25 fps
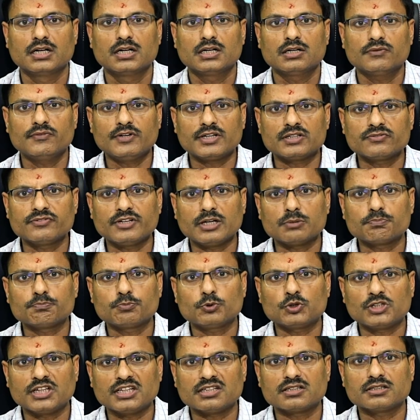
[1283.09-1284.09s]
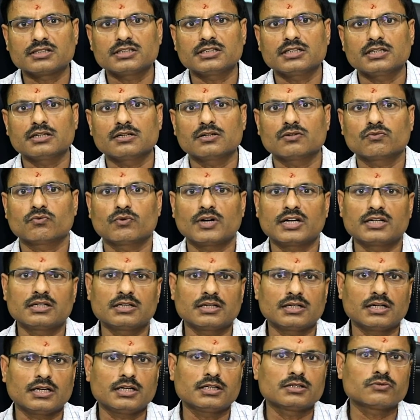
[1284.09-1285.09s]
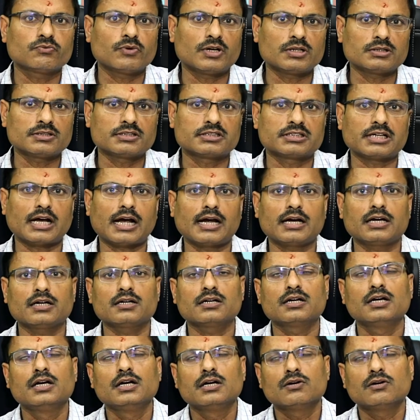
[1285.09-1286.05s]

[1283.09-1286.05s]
where we have put it in one child